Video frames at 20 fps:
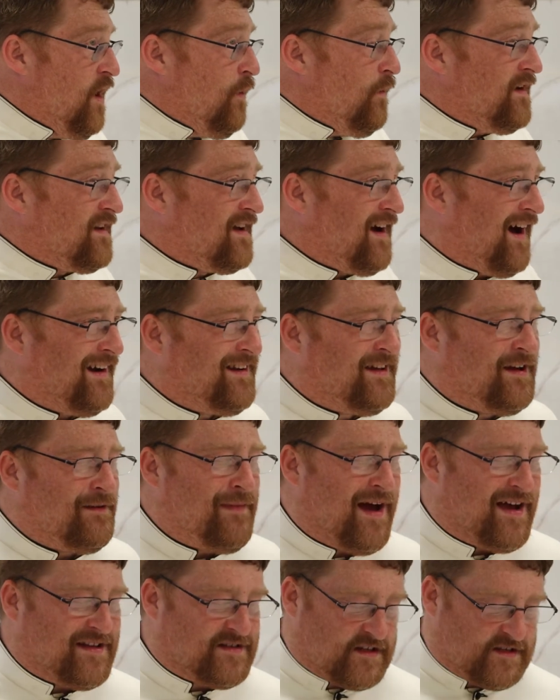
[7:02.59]
What God
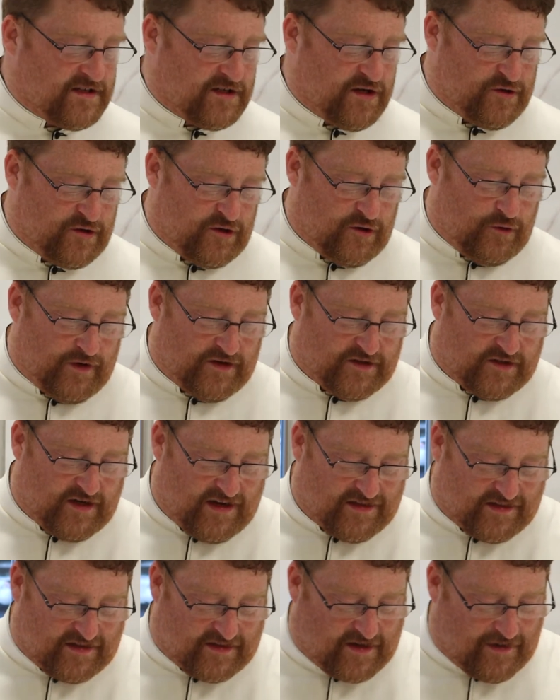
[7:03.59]
commands us to do, what
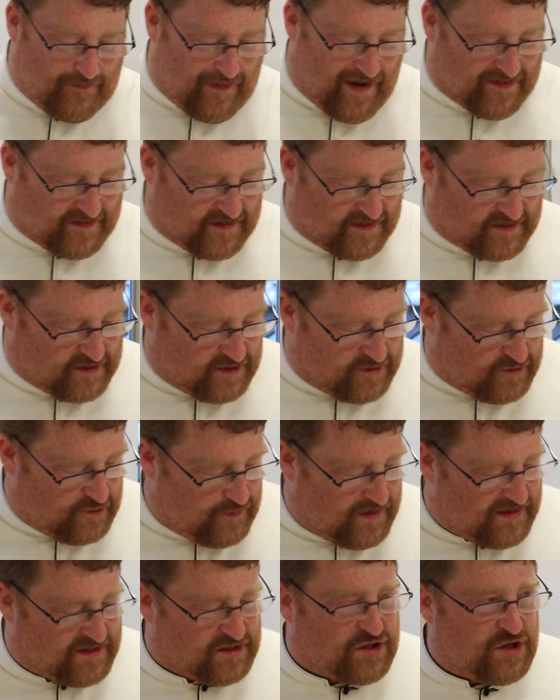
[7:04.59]
Jesus commands us to
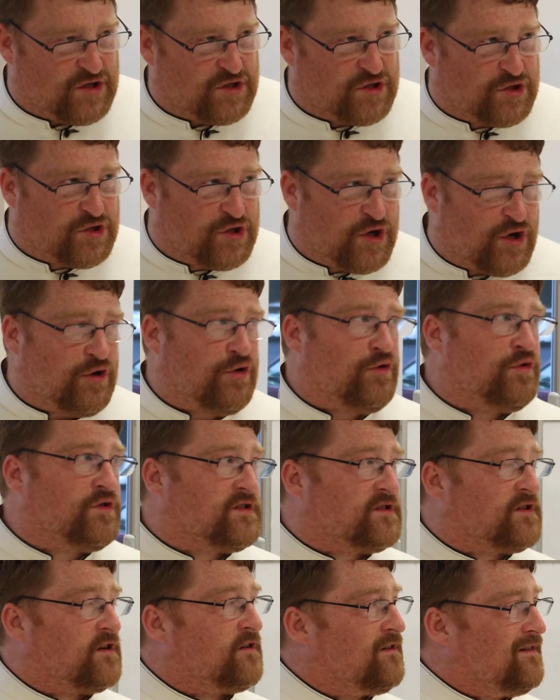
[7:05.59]
do, is to do
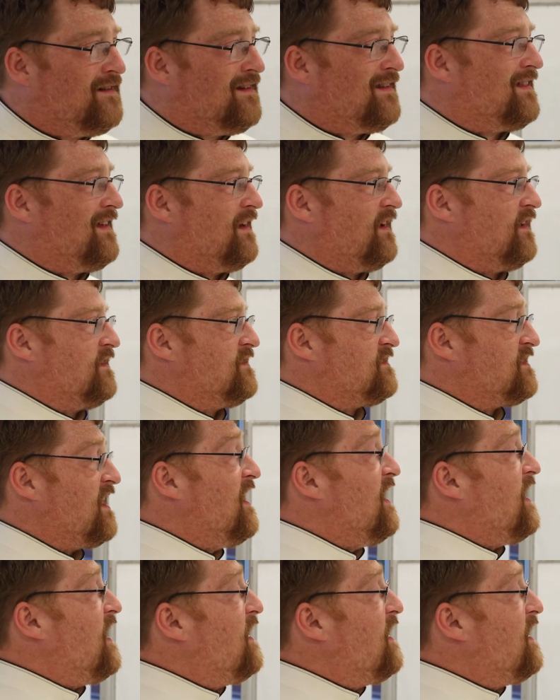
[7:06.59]
certain things.